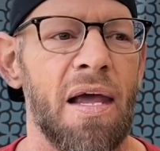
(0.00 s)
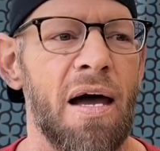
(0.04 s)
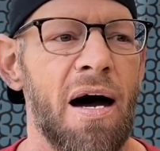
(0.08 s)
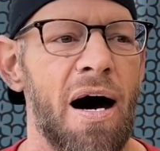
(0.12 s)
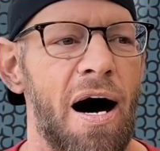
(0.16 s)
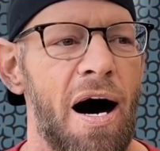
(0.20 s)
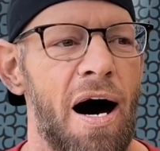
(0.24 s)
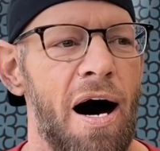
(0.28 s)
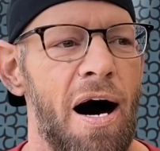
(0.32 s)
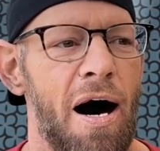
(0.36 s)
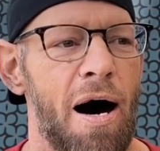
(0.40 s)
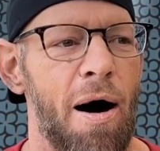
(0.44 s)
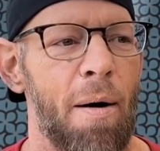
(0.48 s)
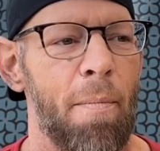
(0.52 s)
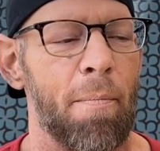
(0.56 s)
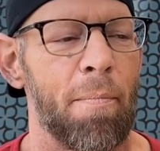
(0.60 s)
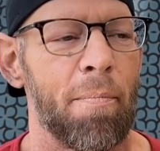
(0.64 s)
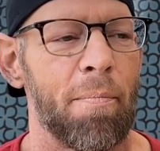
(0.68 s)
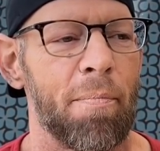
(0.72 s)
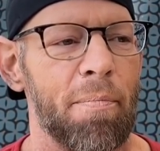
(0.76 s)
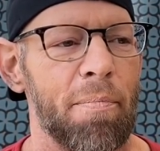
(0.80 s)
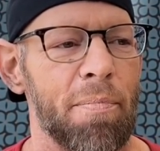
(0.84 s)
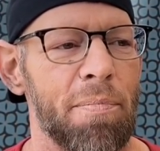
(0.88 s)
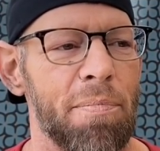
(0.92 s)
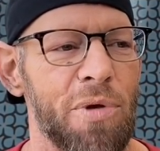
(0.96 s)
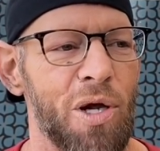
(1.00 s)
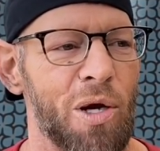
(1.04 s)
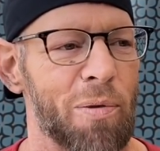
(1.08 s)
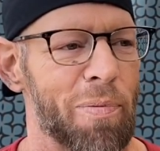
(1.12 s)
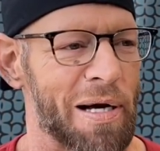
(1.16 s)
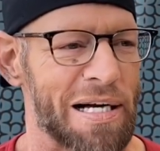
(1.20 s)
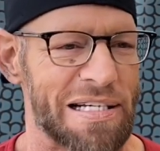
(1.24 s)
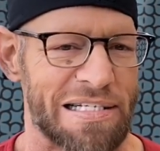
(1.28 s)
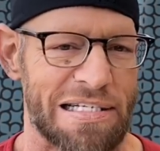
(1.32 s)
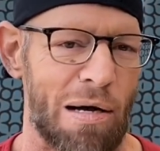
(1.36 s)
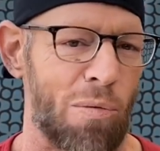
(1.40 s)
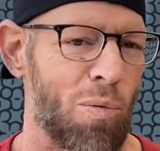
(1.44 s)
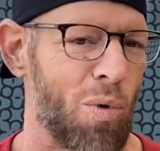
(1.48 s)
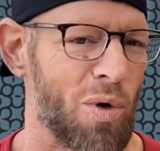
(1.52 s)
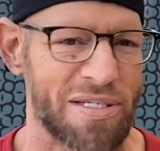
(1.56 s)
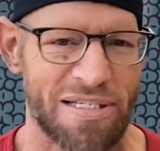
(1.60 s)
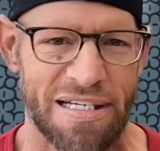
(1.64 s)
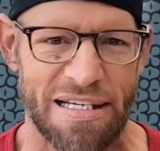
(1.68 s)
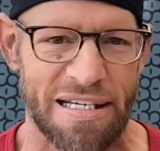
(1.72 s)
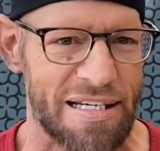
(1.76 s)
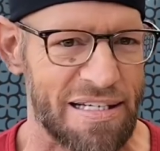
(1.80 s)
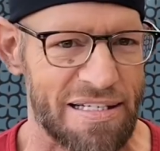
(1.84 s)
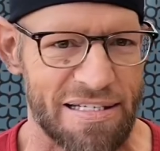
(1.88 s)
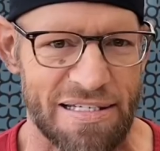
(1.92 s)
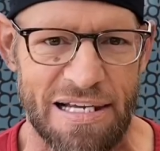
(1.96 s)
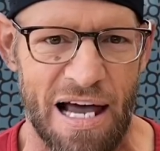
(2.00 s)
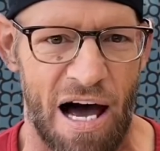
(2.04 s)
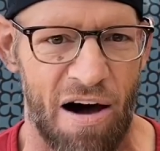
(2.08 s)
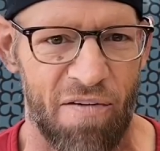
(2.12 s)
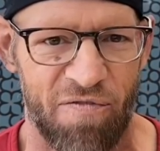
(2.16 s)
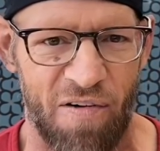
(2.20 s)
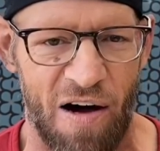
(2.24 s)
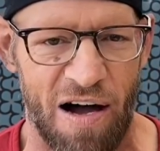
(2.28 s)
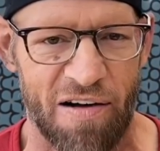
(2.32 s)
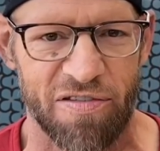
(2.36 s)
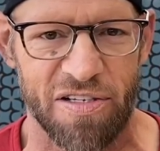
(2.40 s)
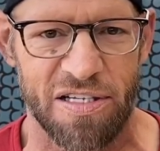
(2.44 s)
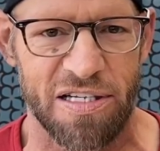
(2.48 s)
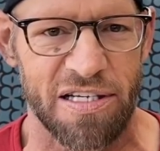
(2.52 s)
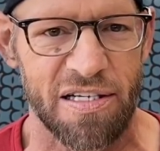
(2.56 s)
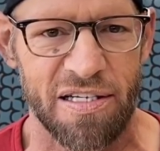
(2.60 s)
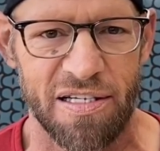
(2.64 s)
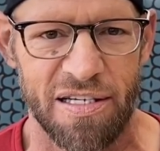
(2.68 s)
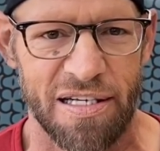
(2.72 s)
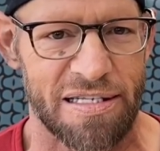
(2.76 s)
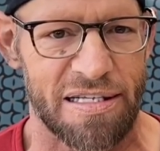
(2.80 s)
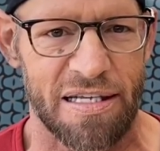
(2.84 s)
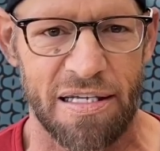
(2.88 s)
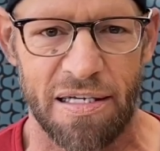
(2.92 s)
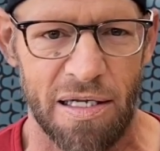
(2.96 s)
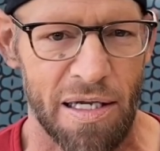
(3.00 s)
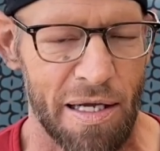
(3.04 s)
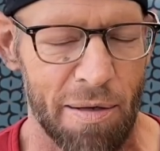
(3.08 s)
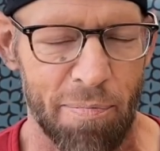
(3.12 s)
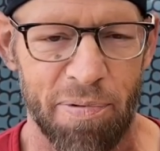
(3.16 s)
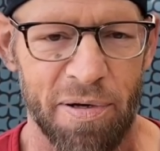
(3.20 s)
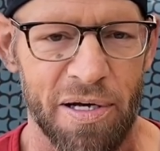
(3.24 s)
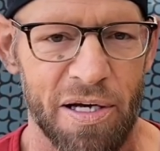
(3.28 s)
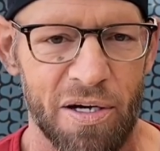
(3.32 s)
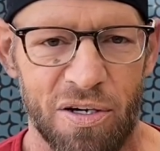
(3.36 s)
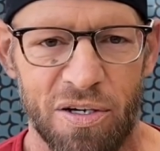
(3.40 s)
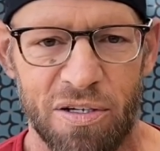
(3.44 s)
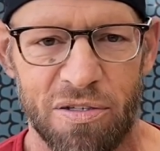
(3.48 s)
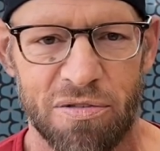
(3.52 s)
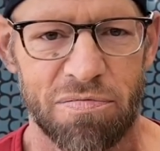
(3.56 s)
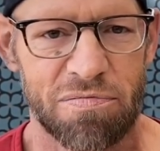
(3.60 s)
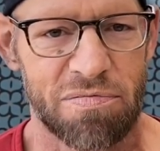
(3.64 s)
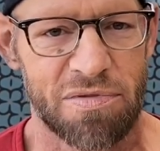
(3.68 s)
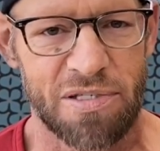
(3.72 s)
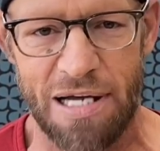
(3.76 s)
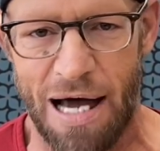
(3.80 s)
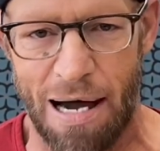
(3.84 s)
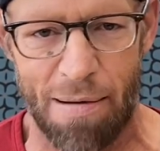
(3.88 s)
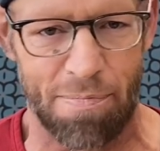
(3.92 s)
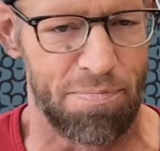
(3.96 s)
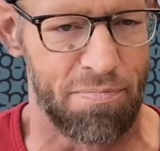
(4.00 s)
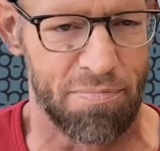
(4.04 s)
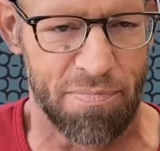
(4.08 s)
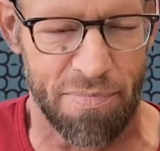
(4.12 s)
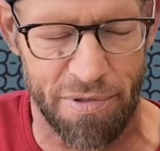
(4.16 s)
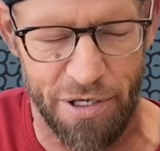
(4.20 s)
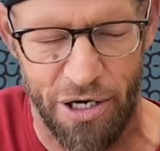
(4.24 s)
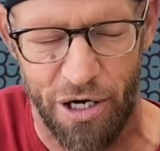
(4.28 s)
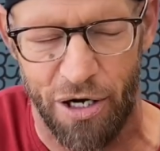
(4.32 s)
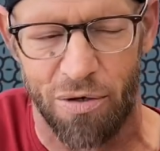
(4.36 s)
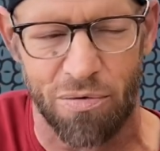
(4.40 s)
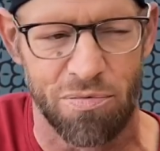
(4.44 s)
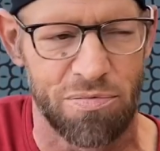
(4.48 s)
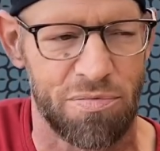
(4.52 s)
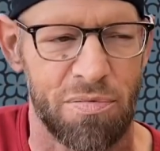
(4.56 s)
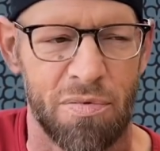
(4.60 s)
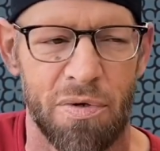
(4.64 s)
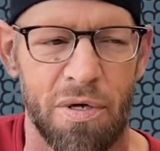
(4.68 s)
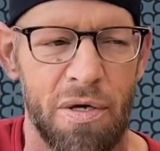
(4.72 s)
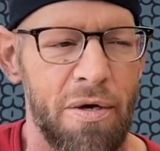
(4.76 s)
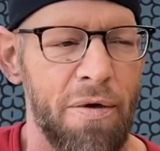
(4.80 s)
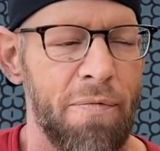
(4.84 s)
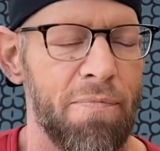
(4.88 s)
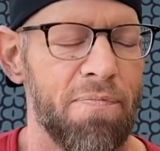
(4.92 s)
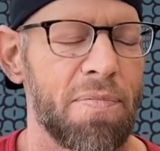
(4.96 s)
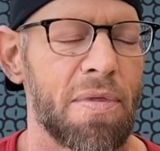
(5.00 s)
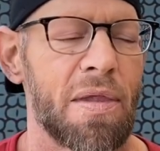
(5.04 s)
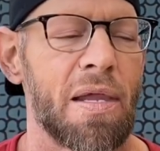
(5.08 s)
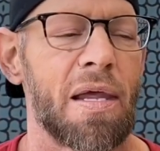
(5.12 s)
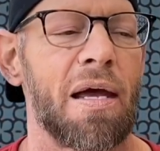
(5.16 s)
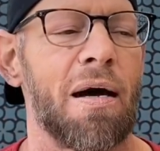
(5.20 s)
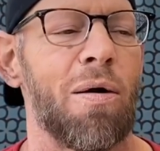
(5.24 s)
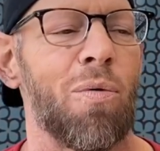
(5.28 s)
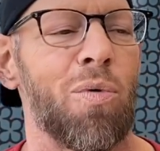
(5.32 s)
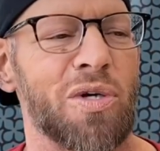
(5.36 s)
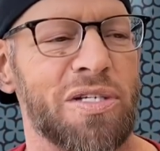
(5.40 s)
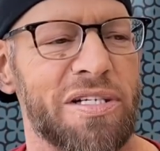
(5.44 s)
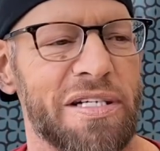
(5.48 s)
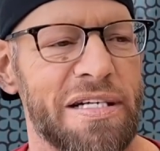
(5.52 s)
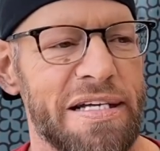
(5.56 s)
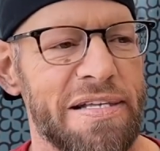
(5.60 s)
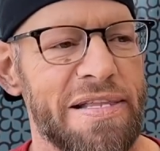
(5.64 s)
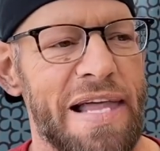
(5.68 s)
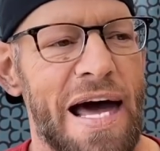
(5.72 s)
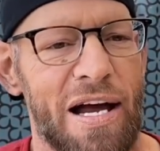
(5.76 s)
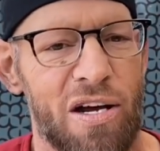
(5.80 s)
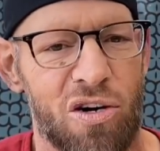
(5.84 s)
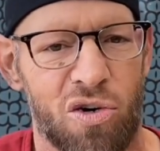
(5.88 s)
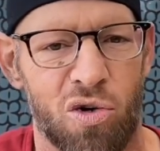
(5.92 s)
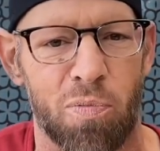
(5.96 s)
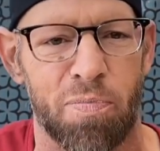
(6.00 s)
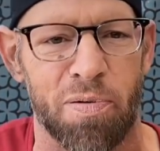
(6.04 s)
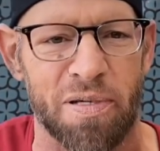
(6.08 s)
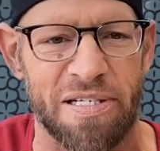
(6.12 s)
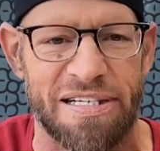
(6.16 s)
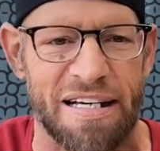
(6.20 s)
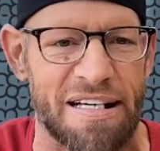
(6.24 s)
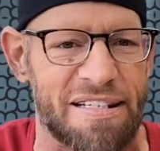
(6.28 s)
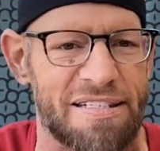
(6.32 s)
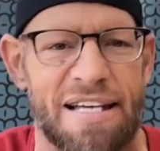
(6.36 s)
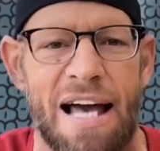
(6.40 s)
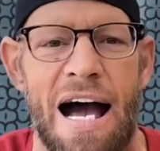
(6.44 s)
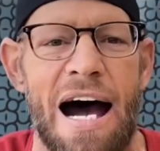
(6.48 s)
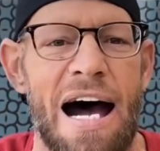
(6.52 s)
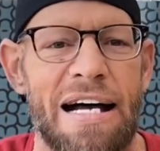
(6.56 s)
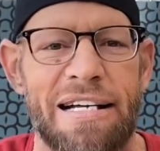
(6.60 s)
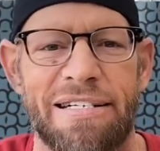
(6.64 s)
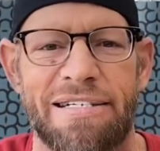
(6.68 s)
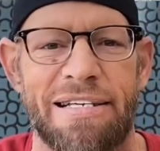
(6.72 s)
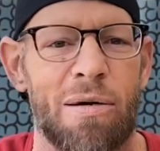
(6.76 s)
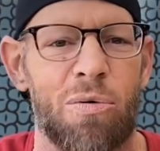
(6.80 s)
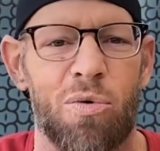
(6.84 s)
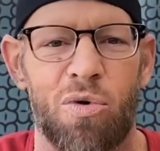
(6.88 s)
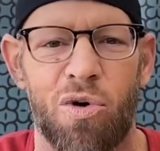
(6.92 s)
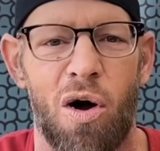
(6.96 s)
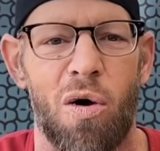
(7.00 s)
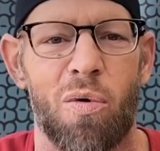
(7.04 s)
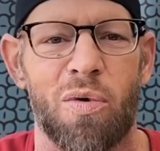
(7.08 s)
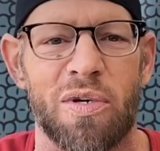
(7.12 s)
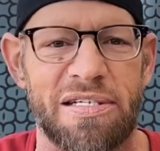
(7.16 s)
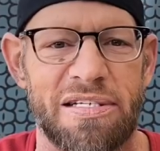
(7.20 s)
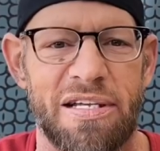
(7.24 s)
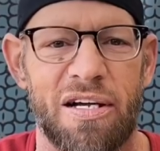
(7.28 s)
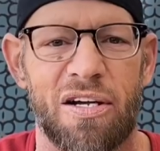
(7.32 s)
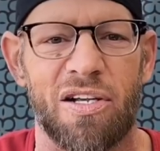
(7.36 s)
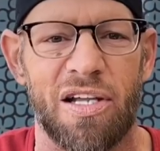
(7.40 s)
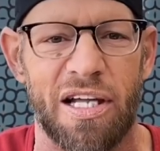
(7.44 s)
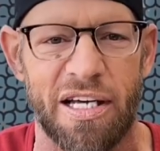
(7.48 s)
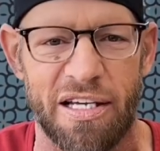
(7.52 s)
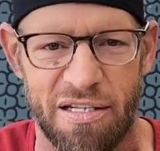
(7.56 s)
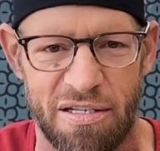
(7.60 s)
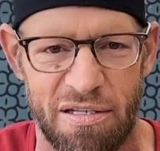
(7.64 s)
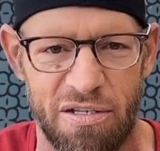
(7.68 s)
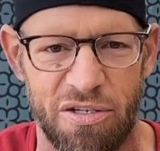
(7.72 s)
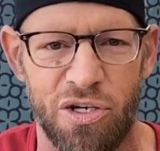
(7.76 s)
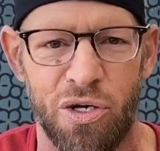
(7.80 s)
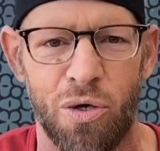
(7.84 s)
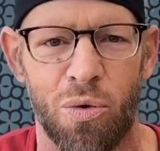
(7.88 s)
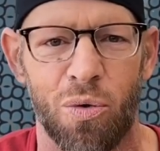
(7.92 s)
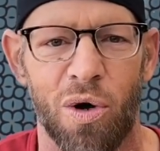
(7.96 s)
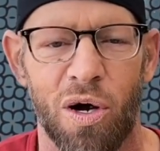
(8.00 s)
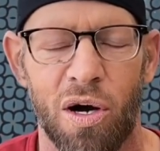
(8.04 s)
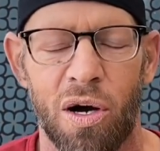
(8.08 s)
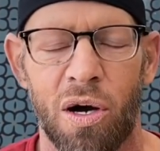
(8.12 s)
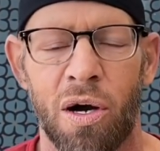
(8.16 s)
You know, because I wasn't getting top five at the Olympia or top, you know, I wasn't in that group of six guys that were always there like you were.